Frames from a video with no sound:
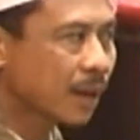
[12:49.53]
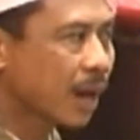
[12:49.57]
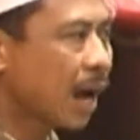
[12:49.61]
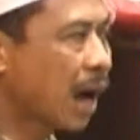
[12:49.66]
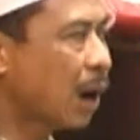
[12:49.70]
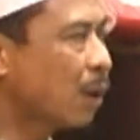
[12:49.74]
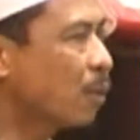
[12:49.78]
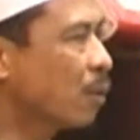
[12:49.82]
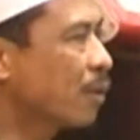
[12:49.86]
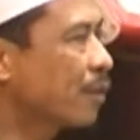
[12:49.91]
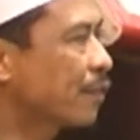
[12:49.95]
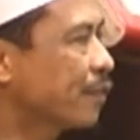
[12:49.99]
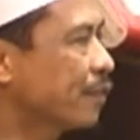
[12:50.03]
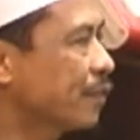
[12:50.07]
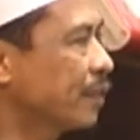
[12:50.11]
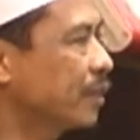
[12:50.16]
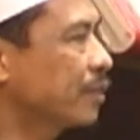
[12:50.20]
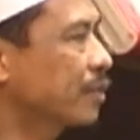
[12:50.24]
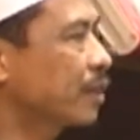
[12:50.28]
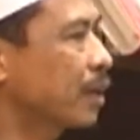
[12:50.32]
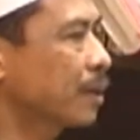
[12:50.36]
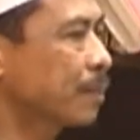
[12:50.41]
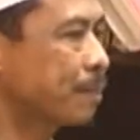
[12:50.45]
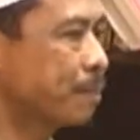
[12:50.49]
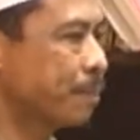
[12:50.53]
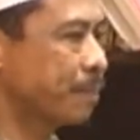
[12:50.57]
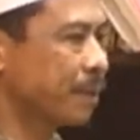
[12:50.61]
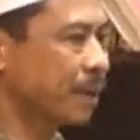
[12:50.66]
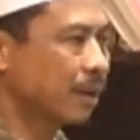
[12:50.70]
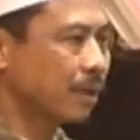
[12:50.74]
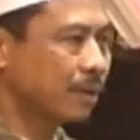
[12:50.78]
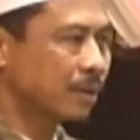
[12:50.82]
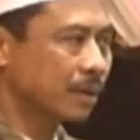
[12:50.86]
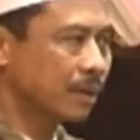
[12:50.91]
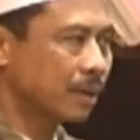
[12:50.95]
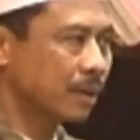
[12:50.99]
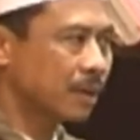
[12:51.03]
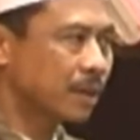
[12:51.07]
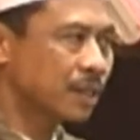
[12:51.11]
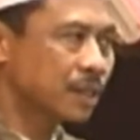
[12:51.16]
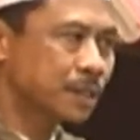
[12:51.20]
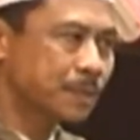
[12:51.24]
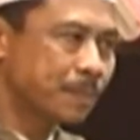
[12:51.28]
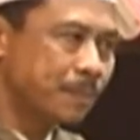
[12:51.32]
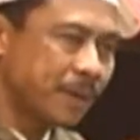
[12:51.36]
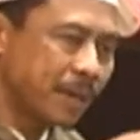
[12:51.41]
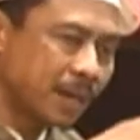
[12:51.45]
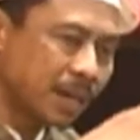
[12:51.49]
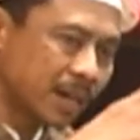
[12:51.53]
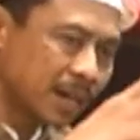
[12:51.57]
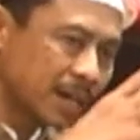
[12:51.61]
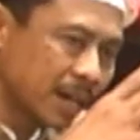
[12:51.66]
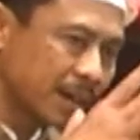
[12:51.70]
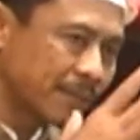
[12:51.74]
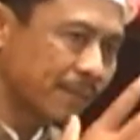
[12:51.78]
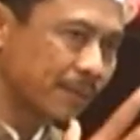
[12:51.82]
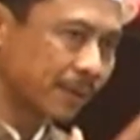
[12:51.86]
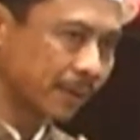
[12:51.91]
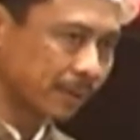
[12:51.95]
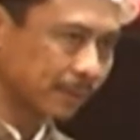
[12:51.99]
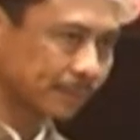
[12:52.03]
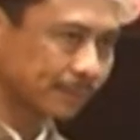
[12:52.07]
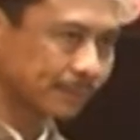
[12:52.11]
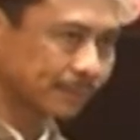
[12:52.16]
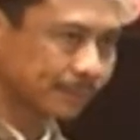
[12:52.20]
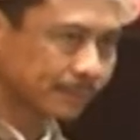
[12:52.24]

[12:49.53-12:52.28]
our fitrat is being covered.